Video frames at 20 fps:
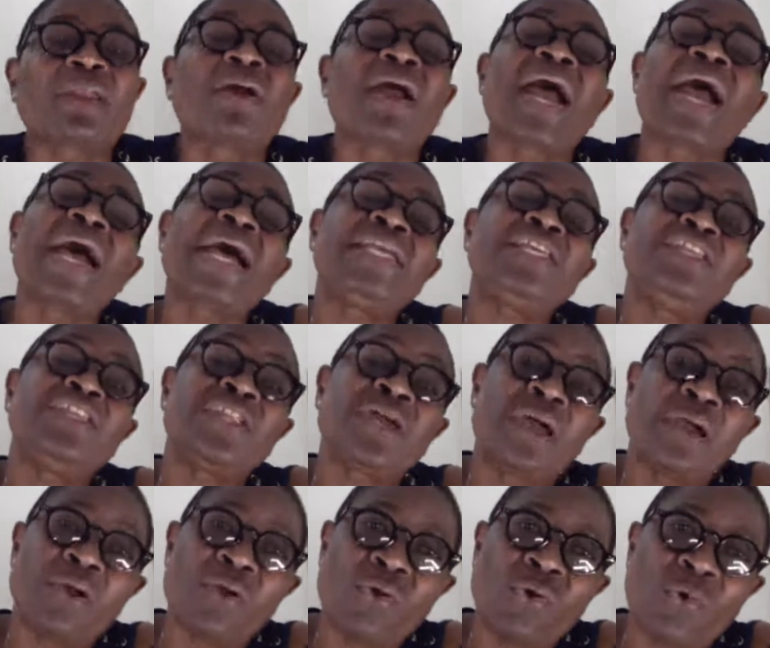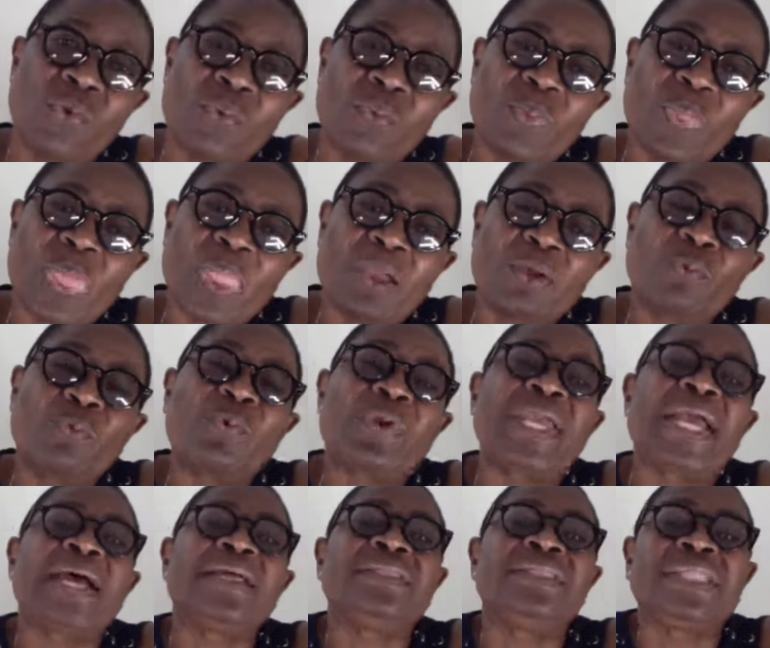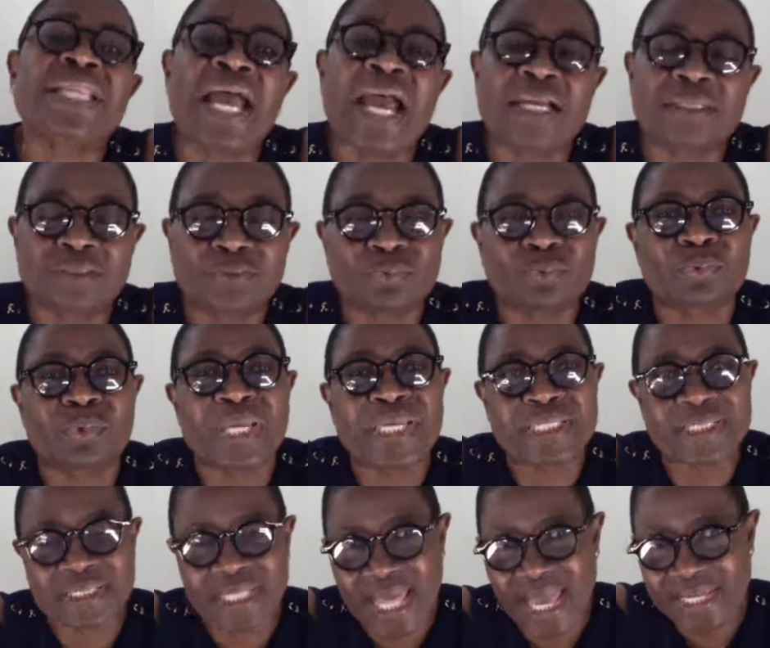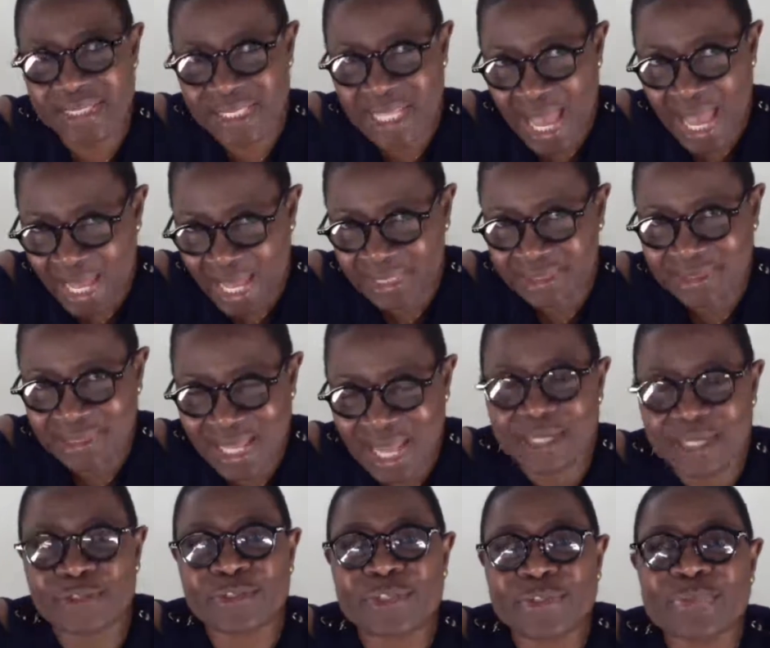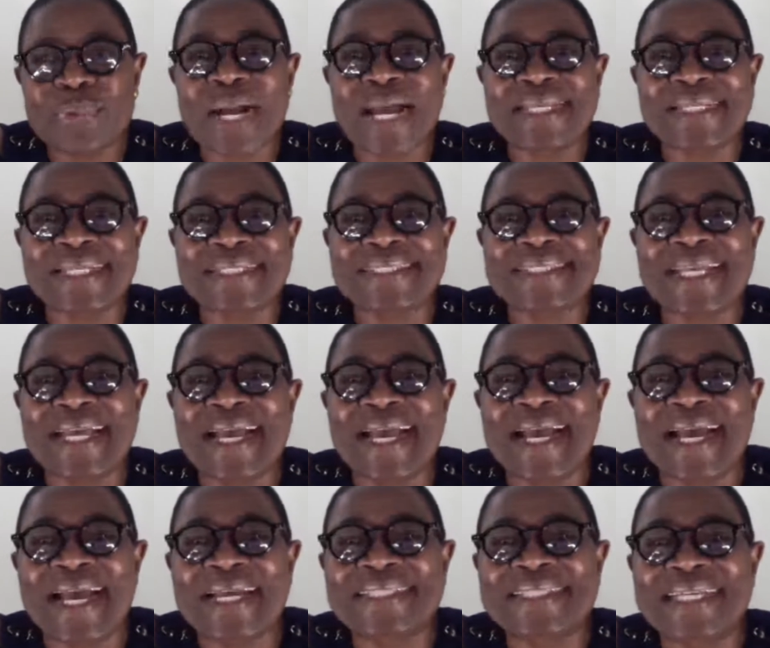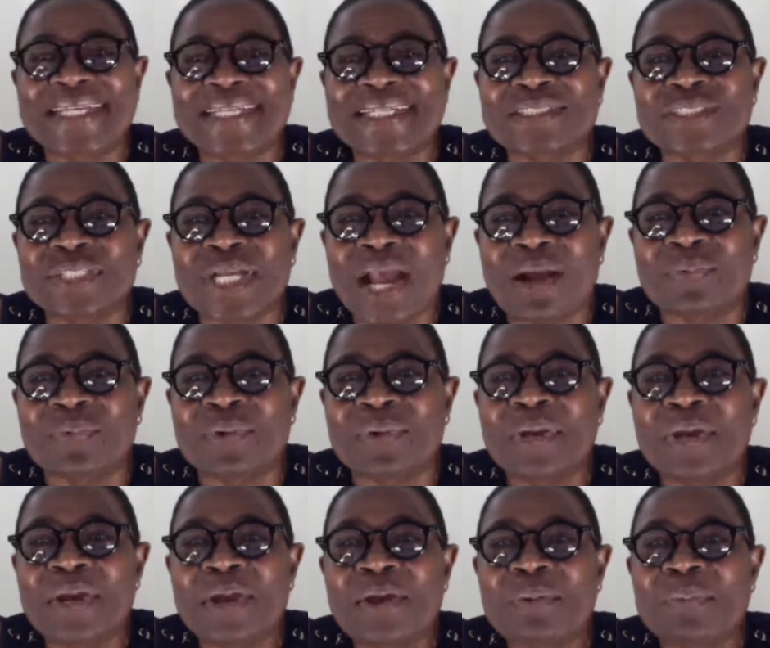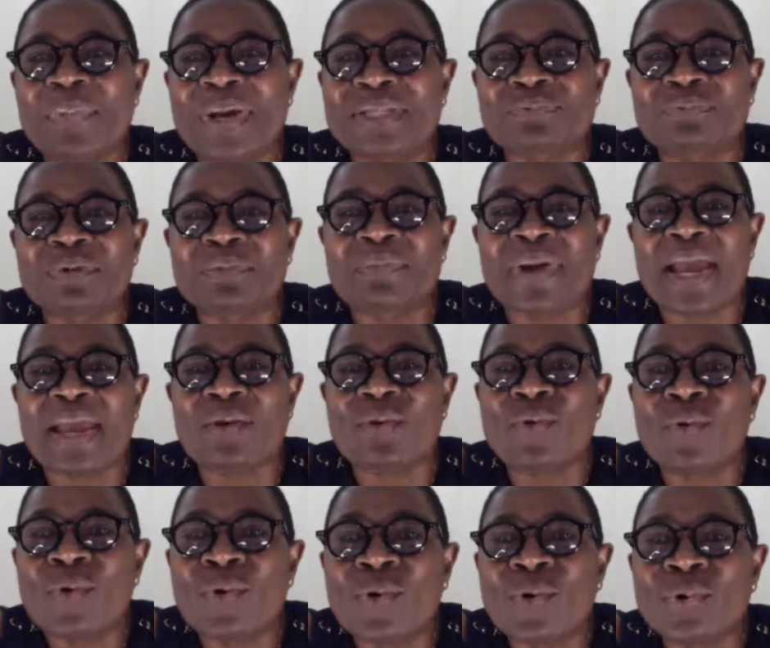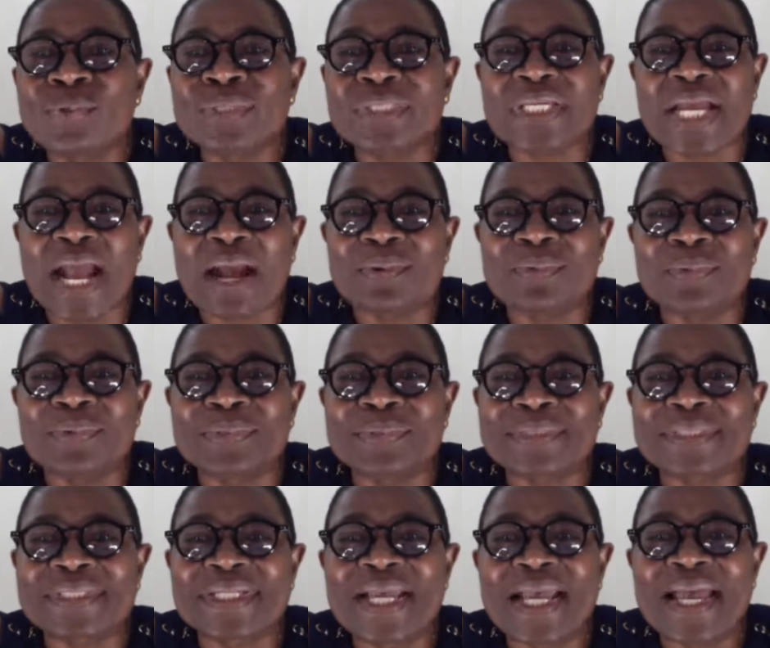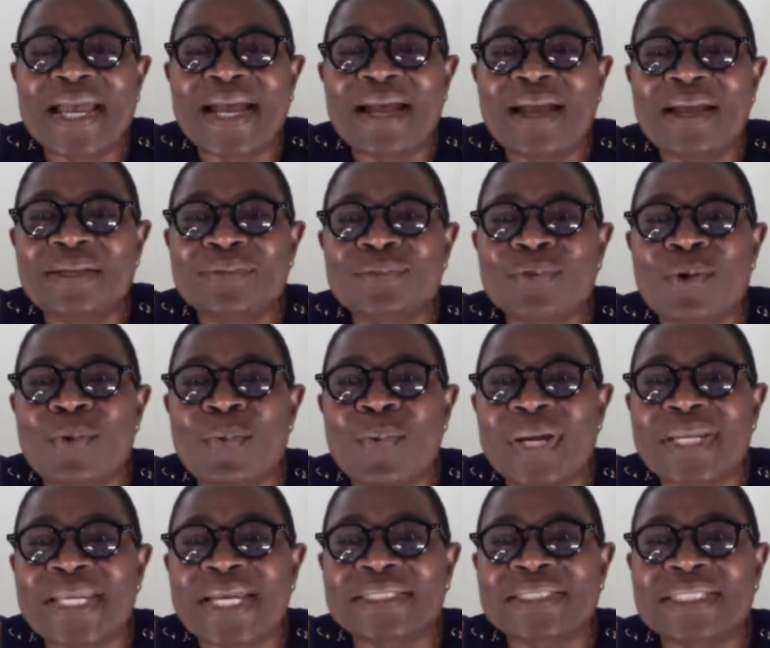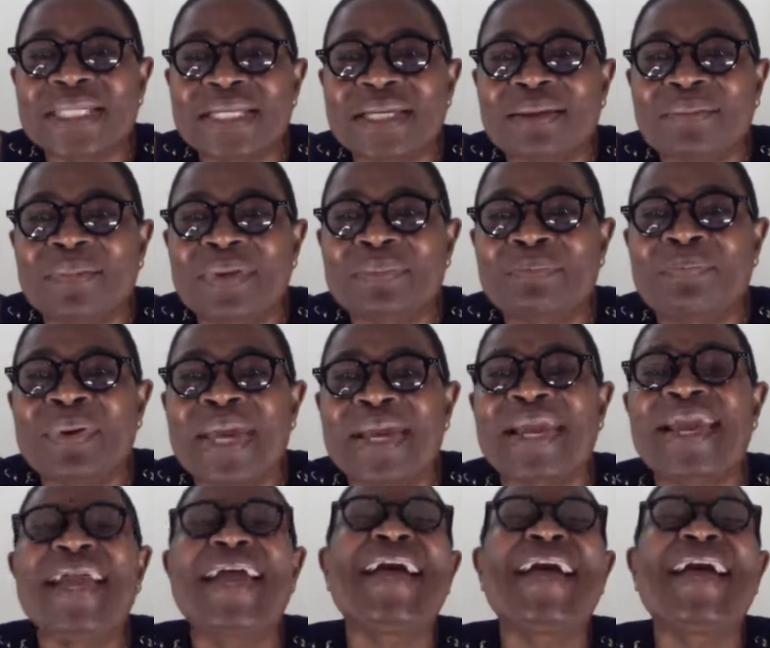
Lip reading: I know we are not raised like that. I do understand. I take a shower, but with my own towels. I don't want to take me back.